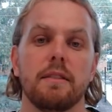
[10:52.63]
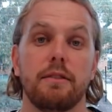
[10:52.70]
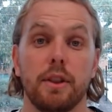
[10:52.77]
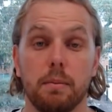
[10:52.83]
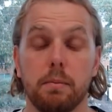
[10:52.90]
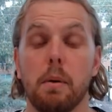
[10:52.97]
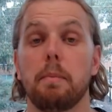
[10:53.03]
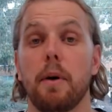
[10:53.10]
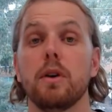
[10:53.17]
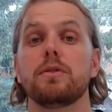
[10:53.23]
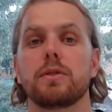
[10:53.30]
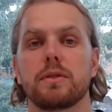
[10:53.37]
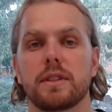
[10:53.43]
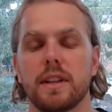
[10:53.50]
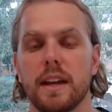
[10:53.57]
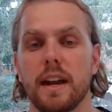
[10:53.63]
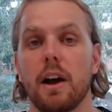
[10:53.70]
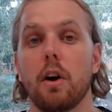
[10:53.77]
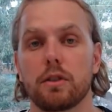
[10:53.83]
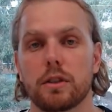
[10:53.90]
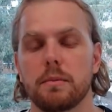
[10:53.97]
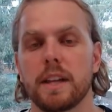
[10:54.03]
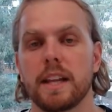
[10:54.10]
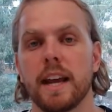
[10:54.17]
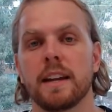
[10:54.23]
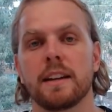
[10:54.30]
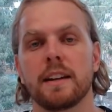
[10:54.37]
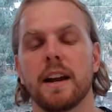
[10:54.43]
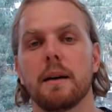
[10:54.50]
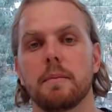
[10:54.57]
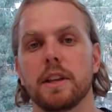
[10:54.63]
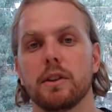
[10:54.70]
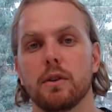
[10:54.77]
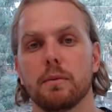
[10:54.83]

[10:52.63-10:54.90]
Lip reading: for the proposals that ultimately ended up in